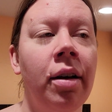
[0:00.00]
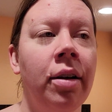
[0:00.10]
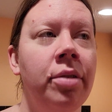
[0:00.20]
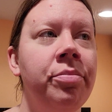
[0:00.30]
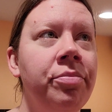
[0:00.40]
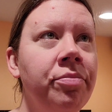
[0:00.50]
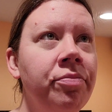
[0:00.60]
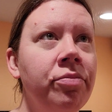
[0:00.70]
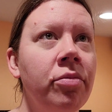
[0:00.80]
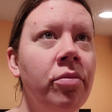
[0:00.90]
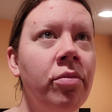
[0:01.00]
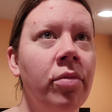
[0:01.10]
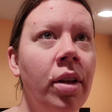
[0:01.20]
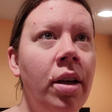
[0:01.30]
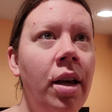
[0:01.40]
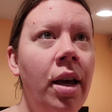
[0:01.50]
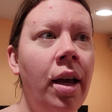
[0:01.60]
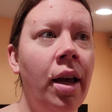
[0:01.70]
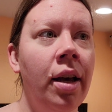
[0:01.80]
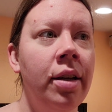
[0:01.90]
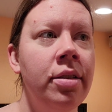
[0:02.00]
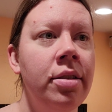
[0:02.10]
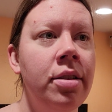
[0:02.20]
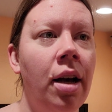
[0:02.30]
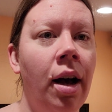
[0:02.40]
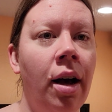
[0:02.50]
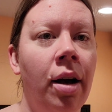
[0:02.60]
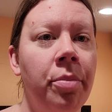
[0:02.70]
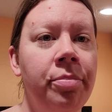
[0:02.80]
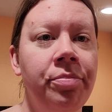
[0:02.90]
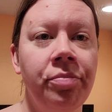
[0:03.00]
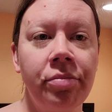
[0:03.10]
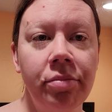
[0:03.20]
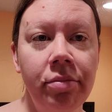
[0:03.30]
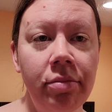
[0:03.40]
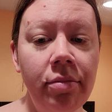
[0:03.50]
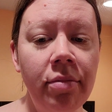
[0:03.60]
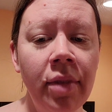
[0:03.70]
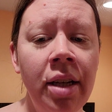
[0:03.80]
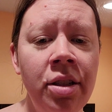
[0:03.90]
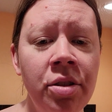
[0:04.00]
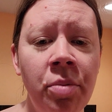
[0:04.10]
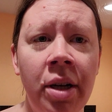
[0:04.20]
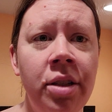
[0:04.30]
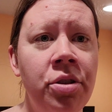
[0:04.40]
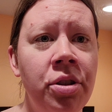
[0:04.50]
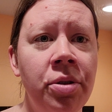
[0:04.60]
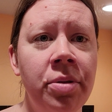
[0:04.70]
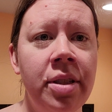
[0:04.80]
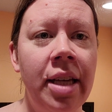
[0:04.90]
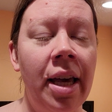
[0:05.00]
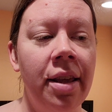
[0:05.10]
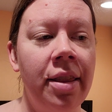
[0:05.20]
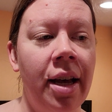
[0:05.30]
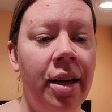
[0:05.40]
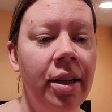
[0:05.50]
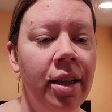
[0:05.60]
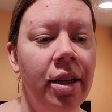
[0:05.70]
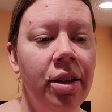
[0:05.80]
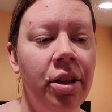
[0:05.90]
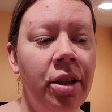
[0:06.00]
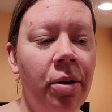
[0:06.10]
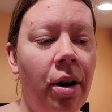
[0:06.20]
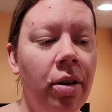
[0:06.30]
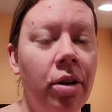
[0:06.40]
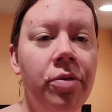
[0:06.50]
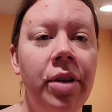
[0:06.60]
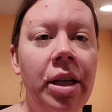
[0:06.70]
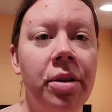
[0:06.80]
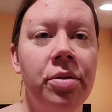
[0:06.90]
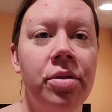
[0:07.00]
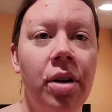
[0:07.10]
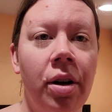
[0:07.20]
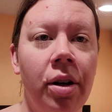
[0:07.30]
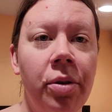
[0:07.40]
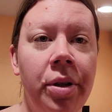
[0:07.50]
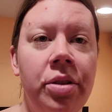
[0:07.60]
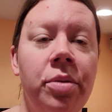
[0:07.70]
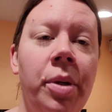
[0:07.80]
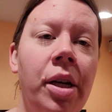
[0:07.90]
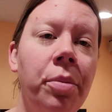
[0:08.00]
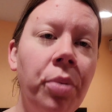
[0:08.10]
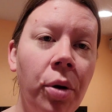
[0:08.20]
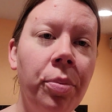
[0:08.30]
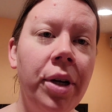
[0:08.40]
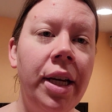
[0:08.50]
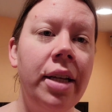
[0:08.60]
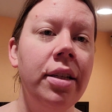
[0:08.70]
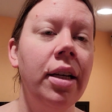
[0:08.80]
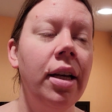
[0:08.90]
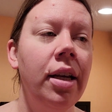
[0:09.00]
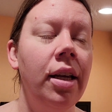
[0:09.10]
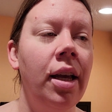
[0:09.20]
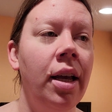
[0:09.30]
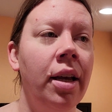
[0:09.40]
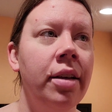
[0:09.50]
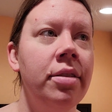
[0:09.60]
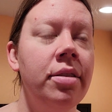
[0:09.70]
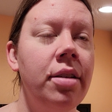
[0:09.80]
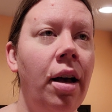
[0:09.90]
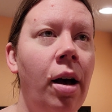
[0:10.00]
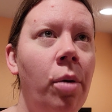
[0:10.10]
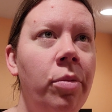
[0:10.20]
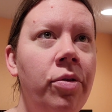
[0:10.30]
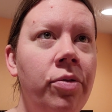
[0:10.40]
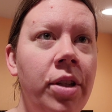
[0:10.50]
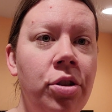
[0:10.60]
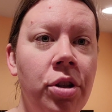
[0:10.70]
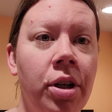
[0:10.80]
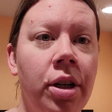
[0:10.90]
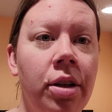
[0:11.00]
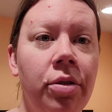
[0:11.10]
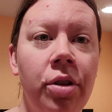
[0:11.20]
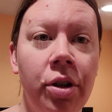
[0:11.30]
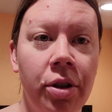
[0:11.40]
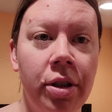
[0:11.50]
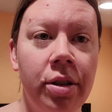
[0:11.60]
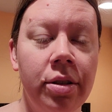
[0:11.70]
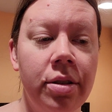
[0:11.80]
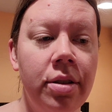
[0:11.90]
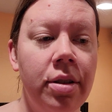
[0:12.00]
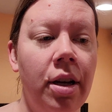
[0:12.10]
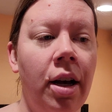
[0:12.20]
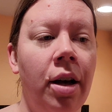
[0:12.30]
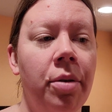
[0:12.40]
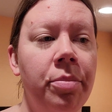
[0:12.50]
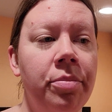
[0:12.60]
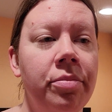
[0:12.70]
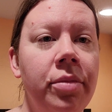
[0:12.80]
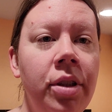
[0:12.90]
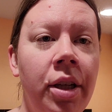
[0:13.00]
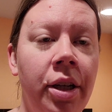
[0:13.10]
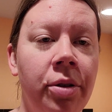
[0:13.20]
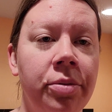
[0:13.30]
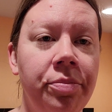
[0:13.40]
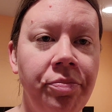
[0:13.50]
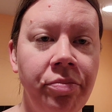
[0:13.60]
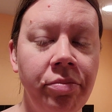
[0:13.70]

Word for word: Um, and um, I just wanted to say that, you know, all our videos are going to be appropriate and um, feature the girls, um, you know,